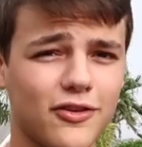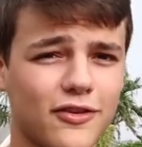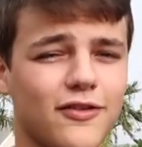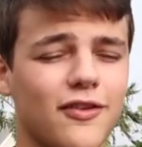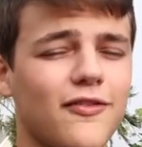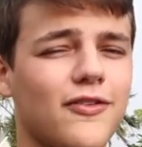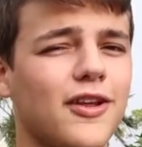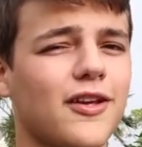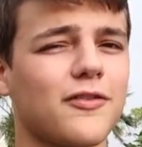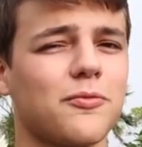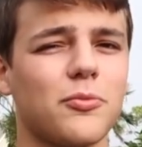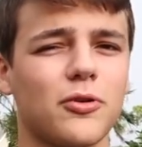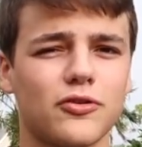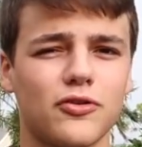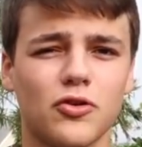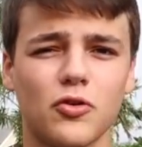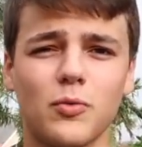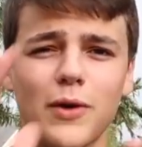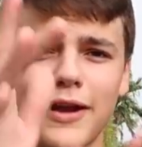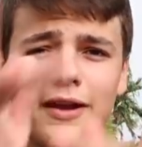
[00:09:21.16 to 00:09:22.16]
the G7X
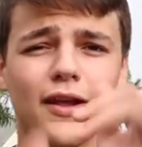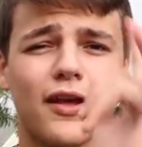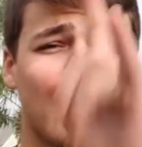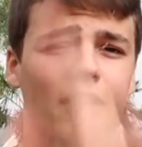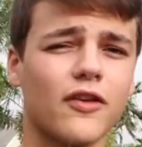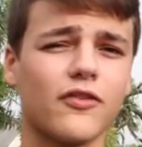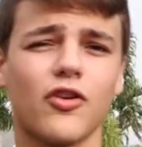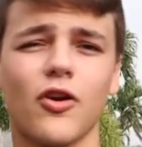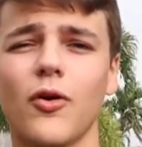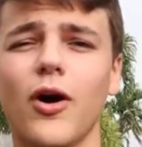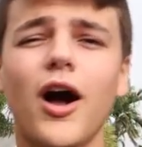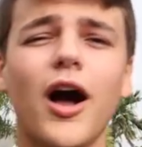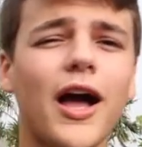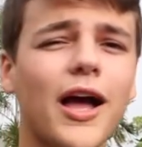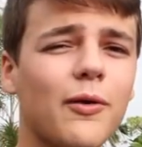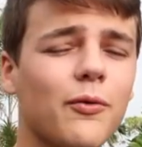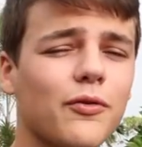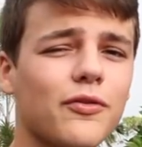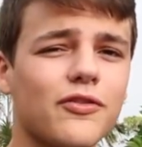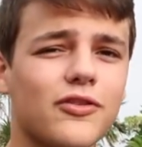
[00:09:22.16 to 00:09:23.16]
Mark II wet. So
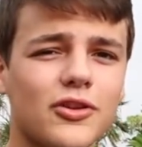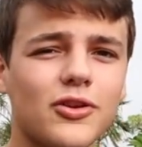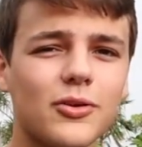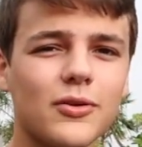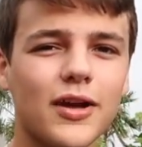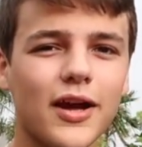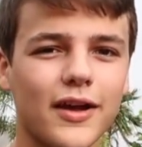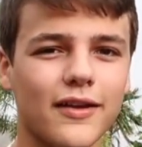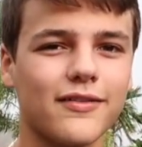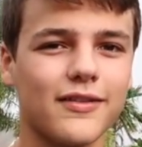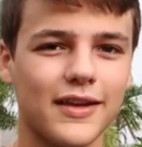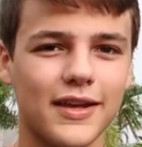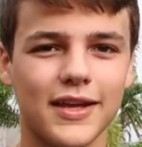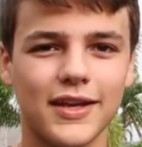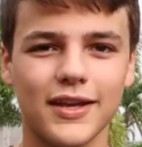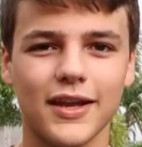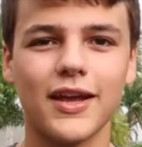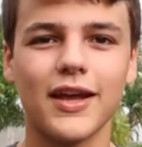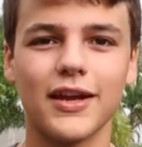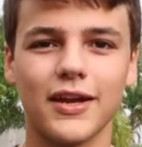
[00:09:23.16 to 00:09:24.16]
I will see you guys
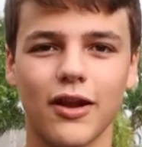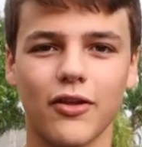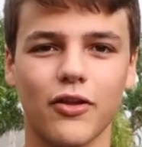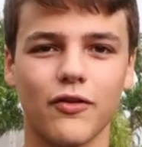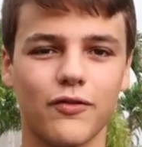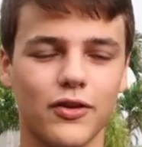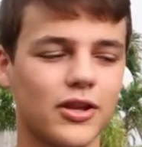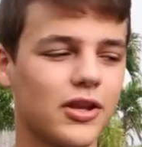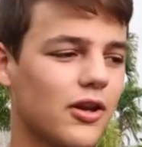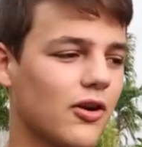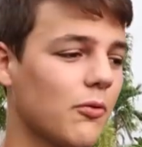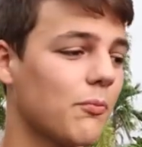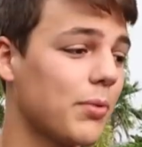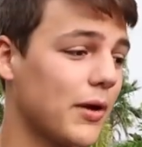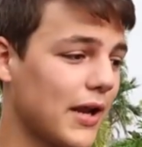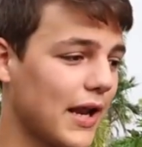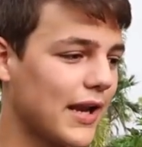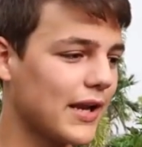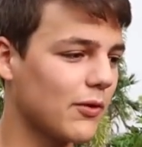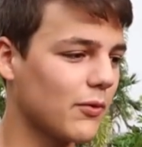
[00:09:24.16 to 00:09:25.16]
in another video.
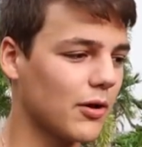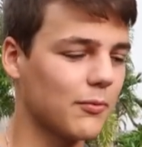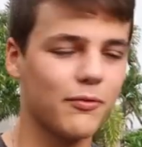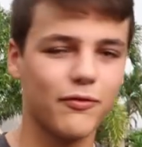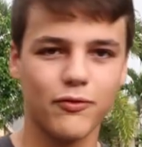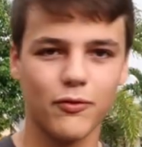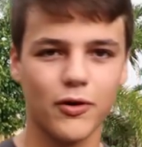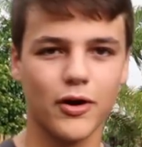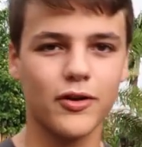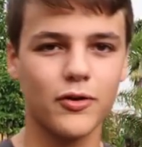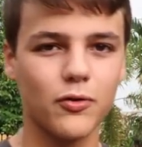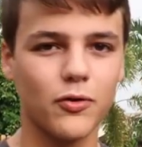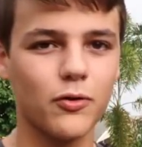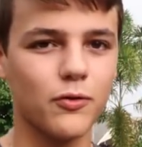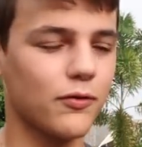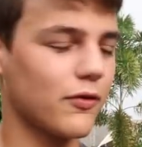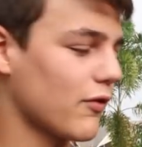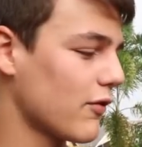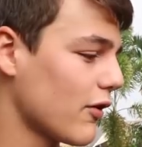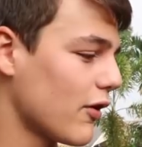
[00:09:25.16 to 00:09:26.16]
But anyway, before I
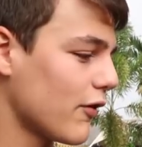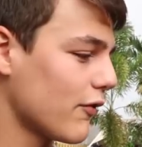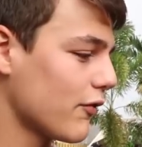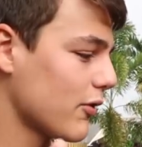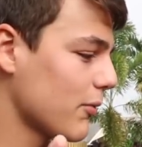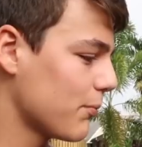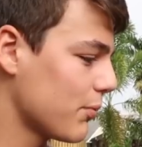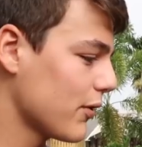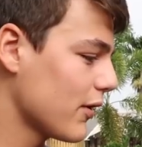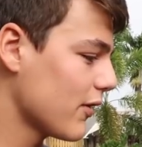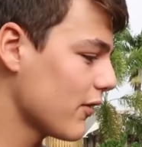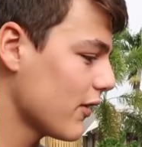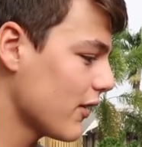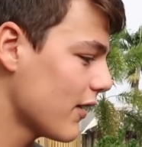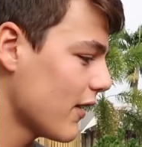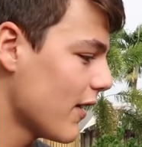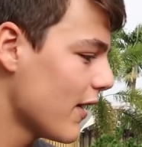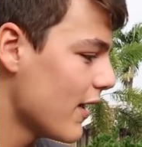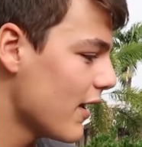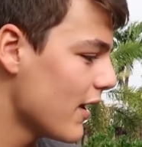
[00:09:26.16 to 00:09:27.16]
close this off completely,